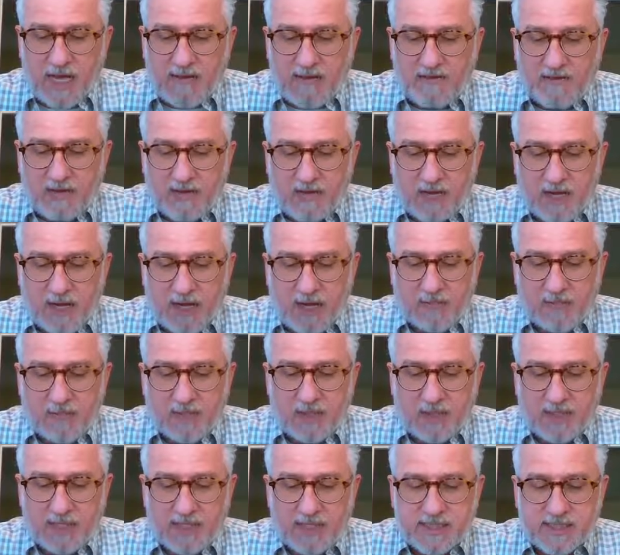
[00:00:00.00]
after the
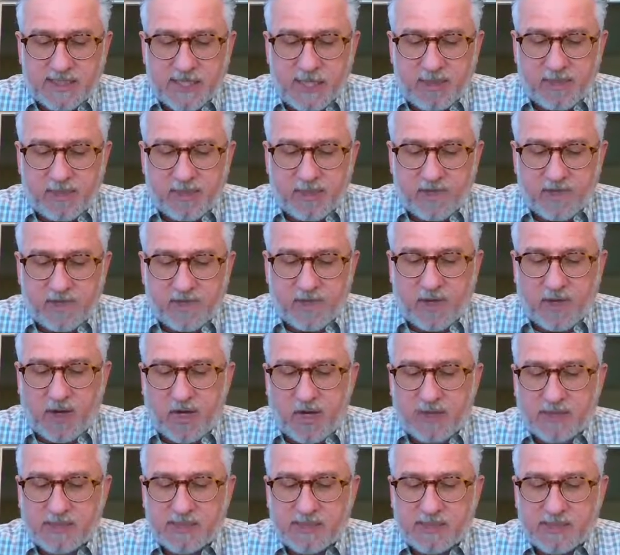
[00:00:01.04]
humble example of
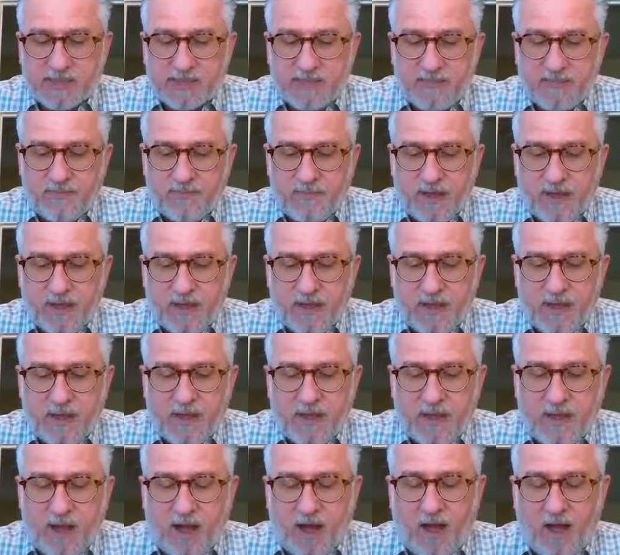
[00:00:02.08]
Christ.
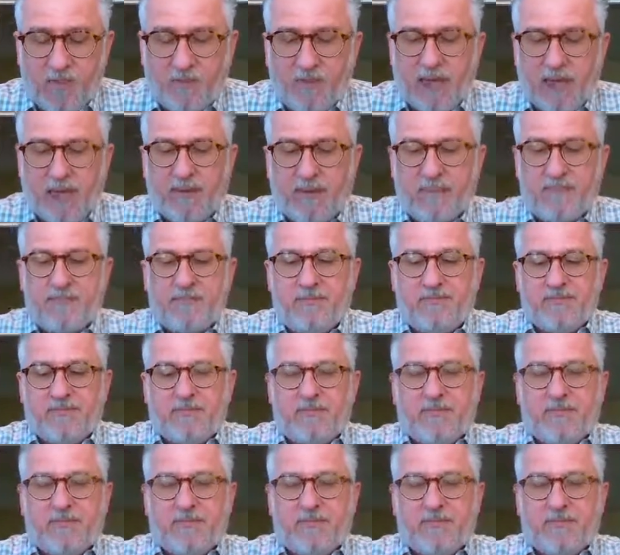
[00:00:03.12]
Amen.